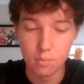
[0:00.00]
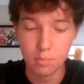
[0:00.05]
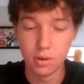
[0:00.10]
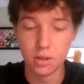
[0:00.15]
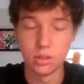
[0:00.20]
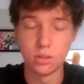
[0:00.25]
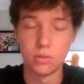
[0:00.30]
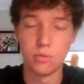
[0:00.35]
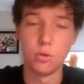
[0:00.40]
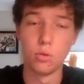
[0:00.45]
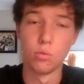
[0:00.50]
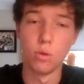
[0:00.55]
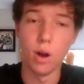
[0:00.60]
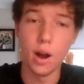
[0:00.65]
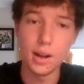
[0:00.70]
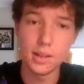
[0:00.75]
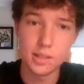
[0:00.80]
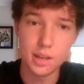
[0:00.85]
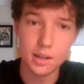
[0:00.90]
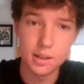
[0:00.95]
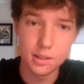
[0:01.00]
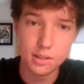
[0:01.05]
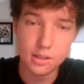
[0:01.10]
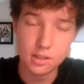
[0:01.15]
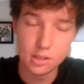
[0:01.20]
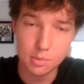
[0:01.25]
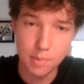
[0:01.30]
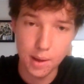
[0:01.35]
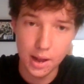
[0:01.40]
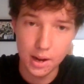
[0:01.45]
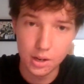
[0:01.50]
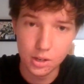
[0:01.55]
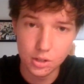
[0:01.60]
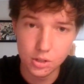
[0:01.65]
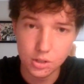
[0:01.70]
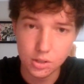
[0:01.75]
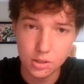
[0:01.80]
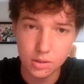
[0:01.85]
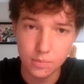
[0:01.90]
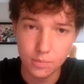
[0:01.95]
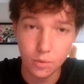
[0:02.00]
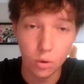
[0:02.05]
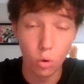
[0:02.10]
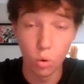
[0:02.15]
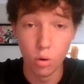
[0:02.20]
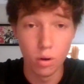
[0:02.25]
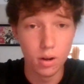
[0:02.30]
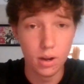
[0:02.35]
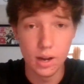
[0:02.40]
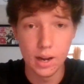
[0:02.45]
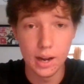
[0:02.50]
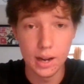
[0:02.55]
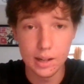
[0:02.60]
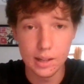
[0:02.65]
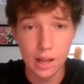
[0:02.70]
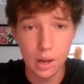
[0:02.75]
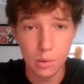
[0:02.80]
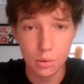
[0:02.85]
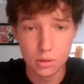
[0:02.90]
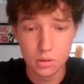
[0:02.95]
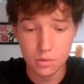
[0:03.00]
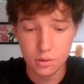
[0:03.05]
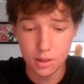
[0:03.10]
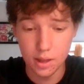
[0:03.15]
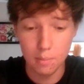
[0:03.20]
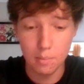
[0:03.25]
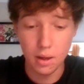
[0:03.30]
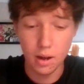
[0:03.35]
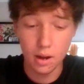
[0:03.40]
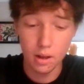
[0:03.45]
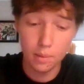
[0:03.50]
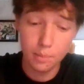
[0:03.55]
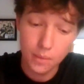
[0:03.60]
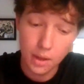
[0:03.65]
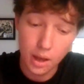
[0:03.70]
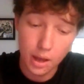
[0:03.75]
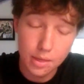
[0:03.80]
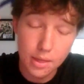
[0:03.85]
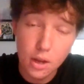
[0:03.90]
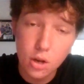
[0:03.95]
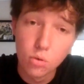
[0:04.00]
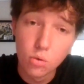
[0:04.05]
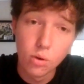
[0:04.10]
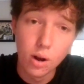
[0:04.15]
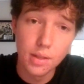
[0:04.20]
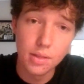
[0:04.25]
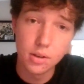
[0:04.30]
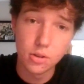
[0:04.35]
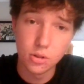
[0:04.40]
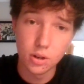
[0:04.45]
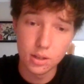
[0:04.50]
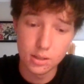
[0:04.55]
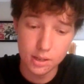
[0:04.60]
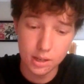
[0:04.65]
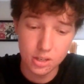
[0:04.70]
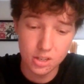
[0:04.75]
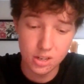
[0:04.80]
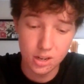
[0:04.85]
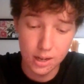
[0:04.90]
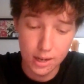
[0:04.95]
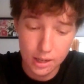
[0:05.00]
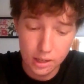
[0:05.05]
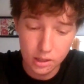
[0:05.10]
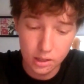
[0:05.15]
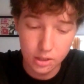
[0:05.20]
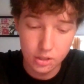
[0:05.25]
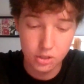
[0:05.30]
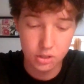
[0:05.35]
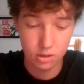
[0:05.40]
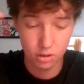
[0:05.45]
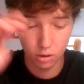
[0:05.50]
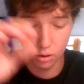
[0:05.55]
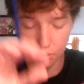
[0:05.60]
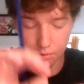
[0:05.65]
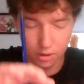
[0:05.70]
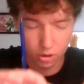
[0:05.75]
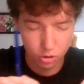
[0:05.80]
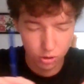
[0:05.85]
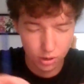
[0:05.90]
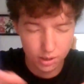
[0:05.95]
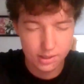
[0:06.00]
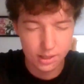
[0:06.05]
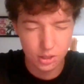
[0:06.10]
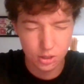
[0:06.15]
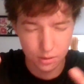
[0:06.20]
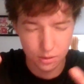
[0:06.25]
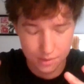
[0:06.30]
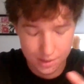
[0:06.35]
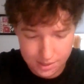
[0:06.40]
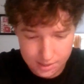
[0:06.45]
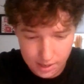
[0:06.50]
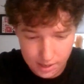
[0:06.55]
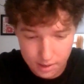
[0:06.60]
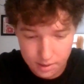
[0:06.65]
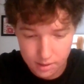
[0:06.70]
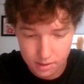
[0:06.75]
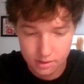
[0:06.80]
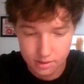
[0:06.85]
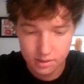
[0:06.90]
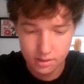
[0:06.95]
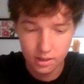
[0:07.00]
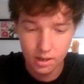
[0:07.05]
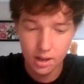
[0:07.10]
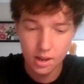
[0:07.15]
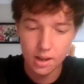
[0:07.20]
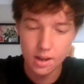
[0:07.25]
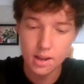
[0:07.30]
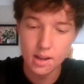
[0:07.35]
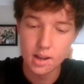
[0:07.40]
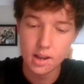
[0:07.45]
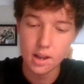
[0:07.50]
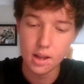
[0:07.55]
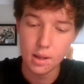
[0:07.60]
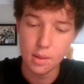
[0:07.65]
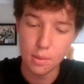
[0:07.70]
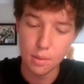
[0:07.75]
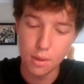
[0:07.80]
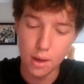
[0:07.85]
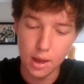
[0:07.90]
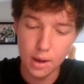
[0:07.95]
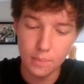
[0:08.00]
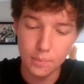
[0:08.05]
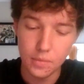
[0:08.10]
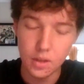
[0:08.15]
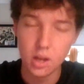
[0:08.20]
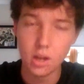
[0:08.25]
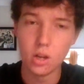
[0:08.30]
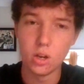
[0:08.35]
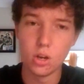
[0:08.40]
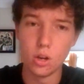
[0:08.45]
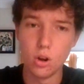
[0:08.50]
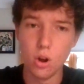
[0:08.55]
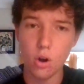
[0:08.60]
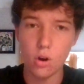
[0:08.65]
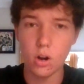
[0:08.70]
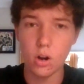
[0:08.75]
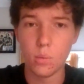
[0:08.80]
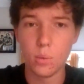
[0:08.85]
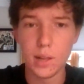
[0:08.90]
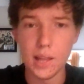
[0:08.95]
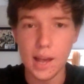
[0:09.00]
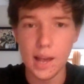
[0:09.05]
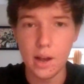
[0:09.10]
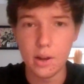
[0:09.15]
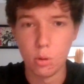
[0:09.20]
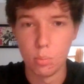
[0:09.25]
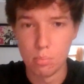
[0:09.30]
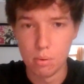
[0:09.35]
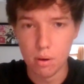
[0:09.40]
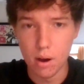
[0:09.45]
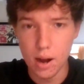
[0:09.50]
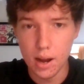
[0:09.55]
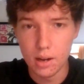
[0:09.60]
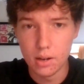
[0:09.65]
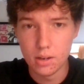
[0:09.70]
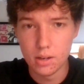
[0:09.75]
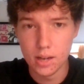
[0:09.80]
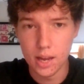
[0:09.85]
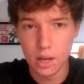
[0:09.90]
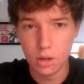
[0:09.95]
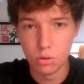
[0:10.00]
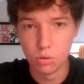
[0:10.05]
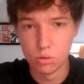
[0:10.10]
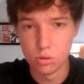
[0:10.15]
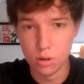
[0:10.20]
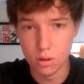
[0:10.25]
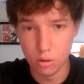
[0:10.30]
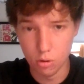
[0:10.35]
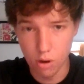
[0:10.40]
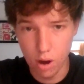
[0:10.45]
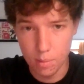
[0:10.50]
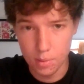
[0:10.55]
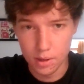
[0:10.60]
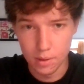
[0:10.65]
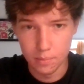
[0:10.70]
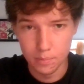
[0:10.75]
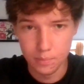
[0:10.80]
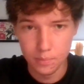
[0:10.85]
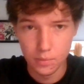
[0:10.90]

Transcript: Because if you write a sentence in Spanish, or in any language for that matter, and then you write the translation in English of the translation of the sentence, then you're not going to allow your brain to get used to the grammar.